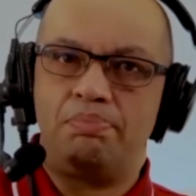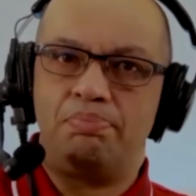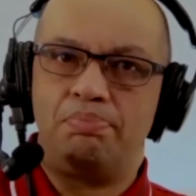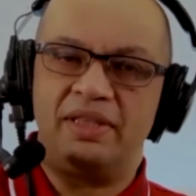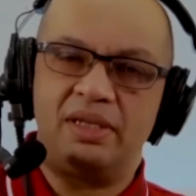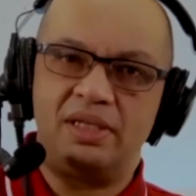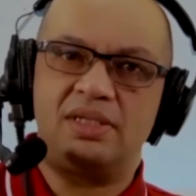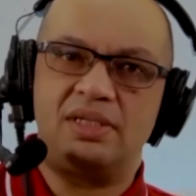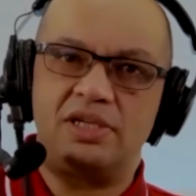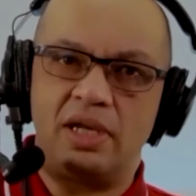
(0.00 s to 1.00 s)
But the
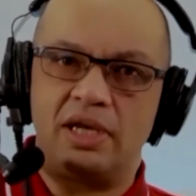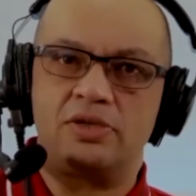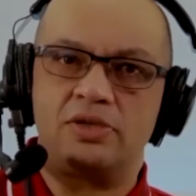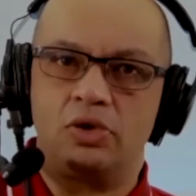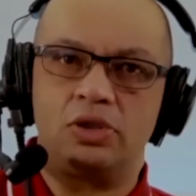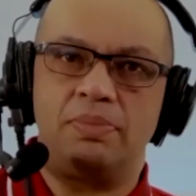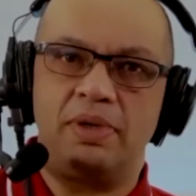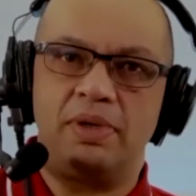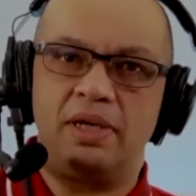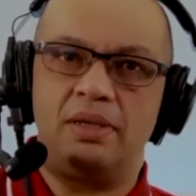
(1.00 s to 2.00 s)
decision has got to
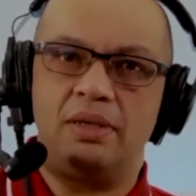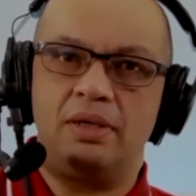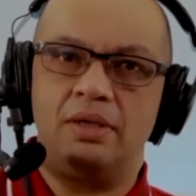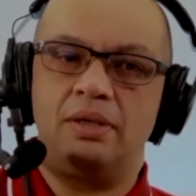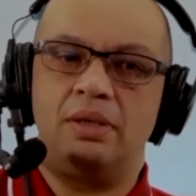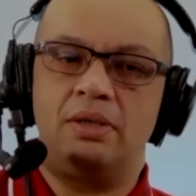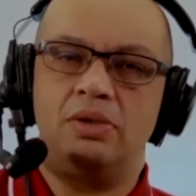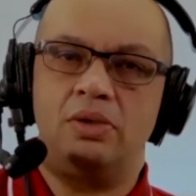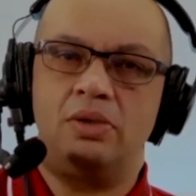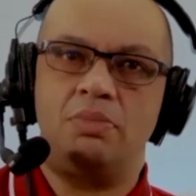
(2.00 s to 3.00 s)
be to
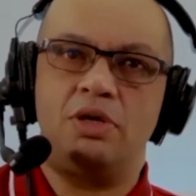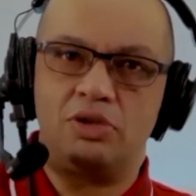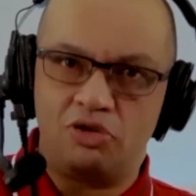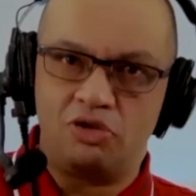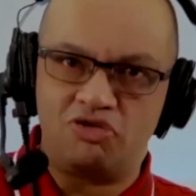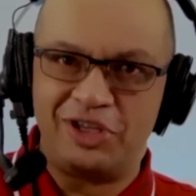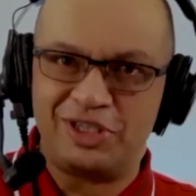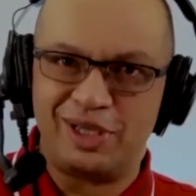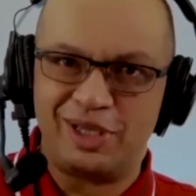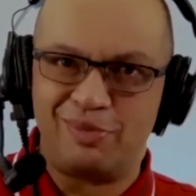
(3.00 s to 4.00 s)
commit to trying
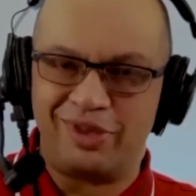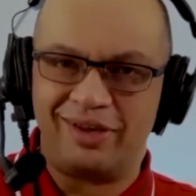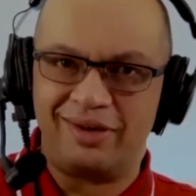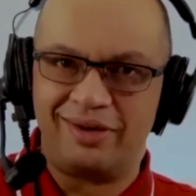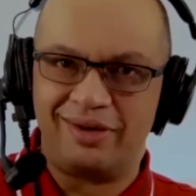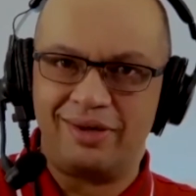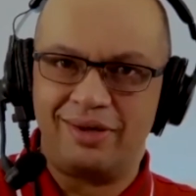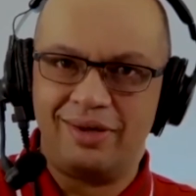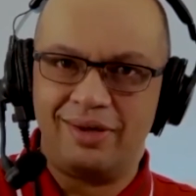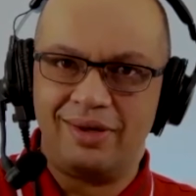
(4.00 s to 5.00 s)
something.
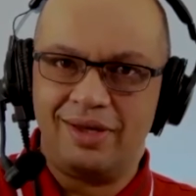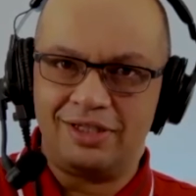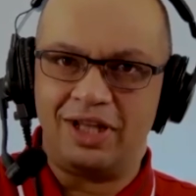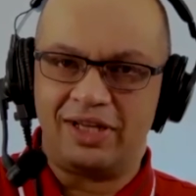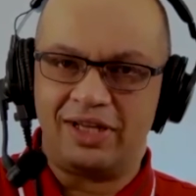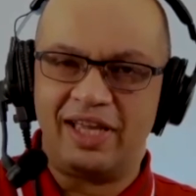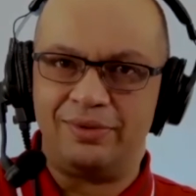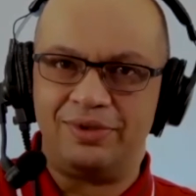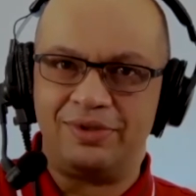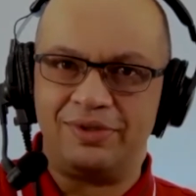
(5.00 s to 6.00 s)
It's like
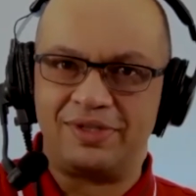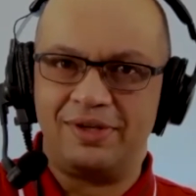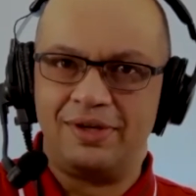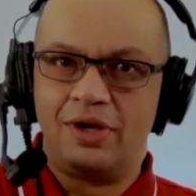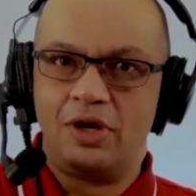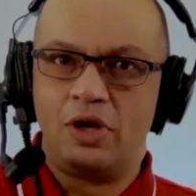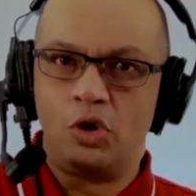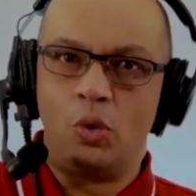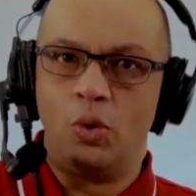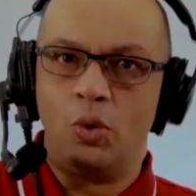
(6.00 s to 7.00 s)
accountants.
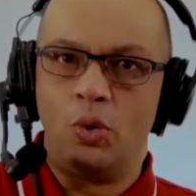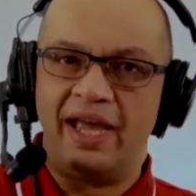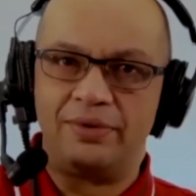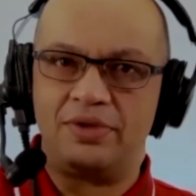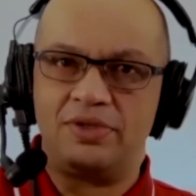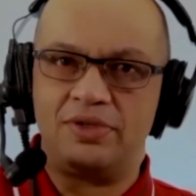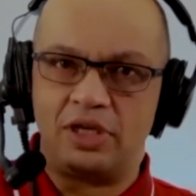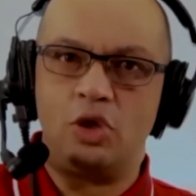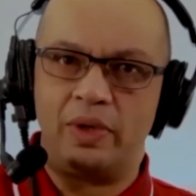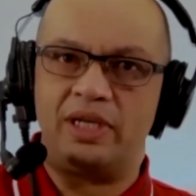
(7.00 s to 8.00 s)
Not all accountants that
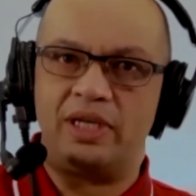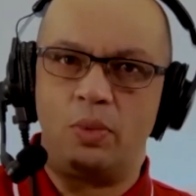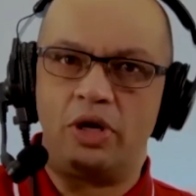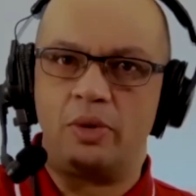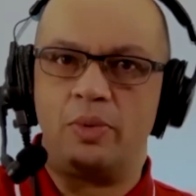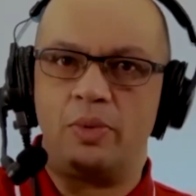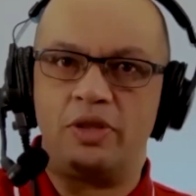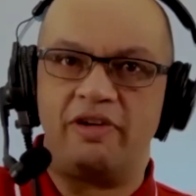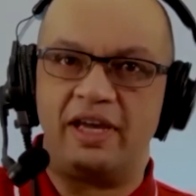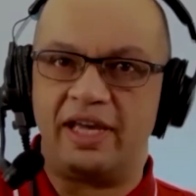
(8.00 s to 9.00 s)
you end up working with are
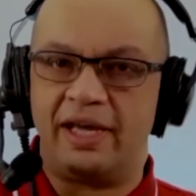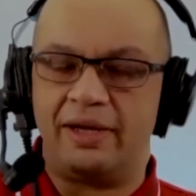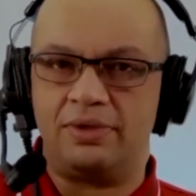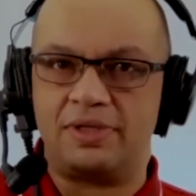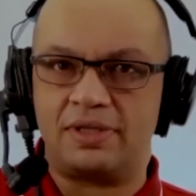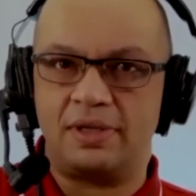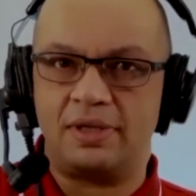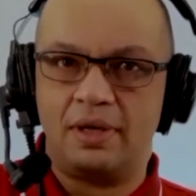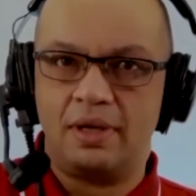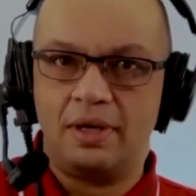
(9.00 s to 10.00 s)
great accountants.
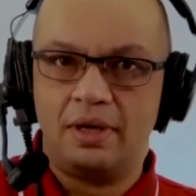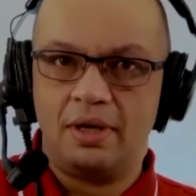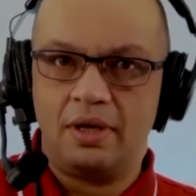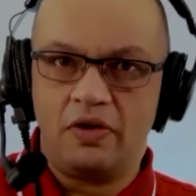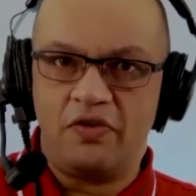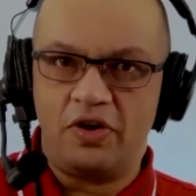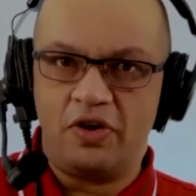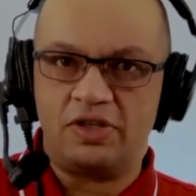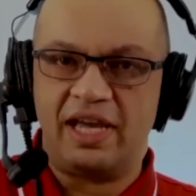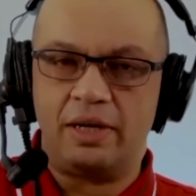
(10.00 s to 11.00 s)
Your first
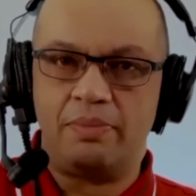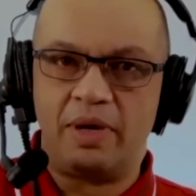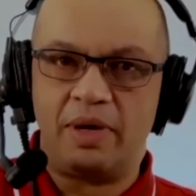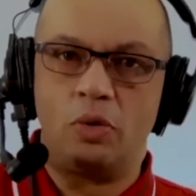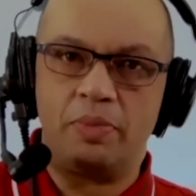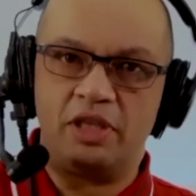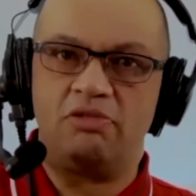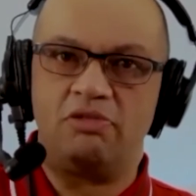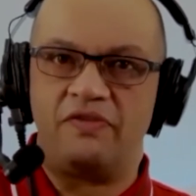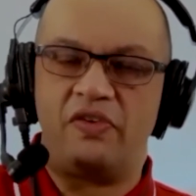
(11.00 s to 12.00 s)
accountant may not be the
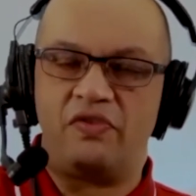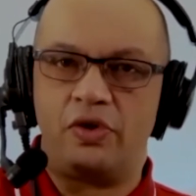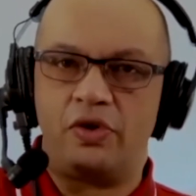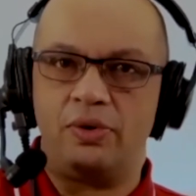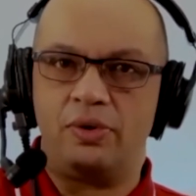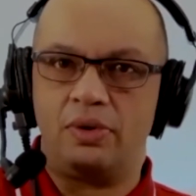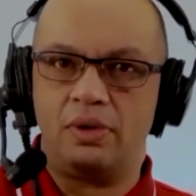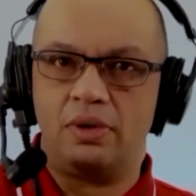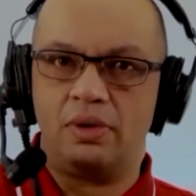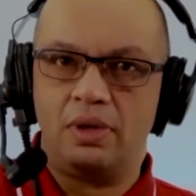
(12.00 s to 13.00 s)
right fit for you,
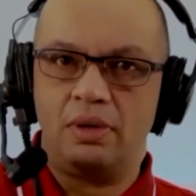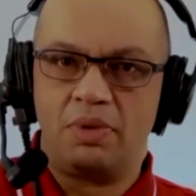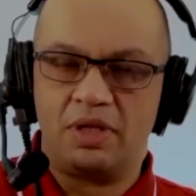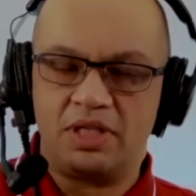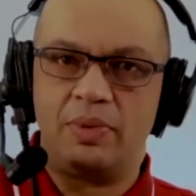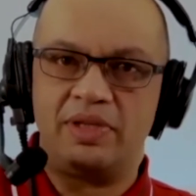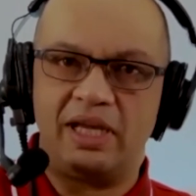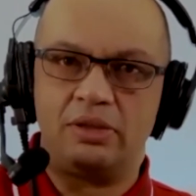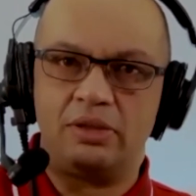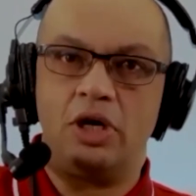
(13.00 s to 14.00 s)
but somewhere
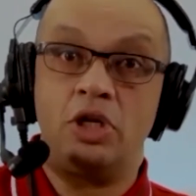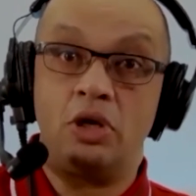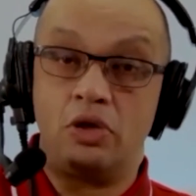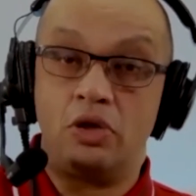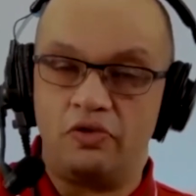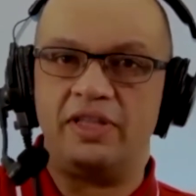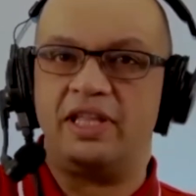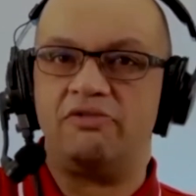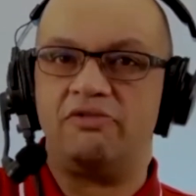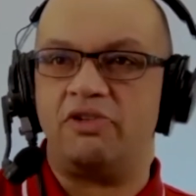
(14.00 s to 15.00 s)
down the line, you'll find
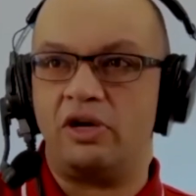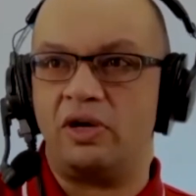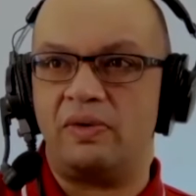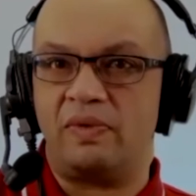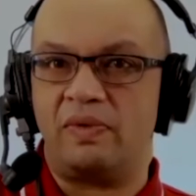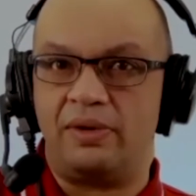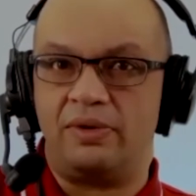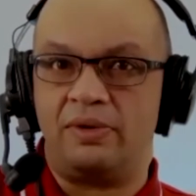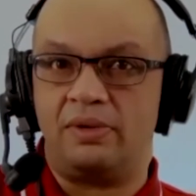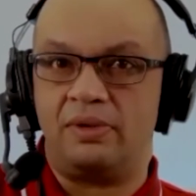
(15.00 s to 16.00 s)
that right accountant.